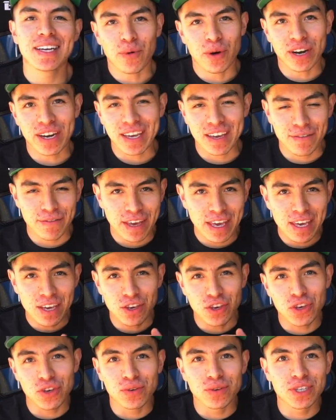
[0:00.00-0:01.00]
I want to give a
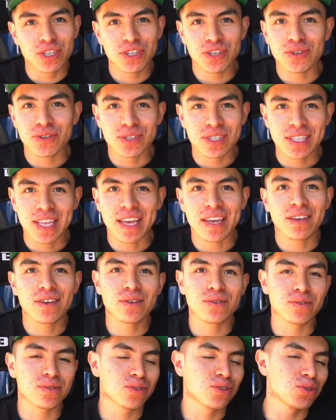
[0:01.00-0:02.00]
huge thank
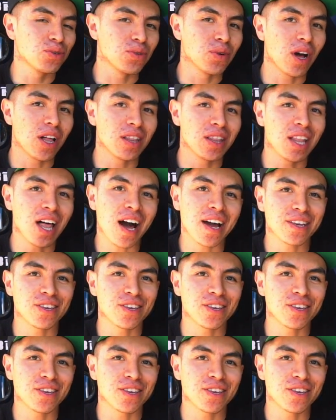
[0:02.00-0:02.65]
you to Lot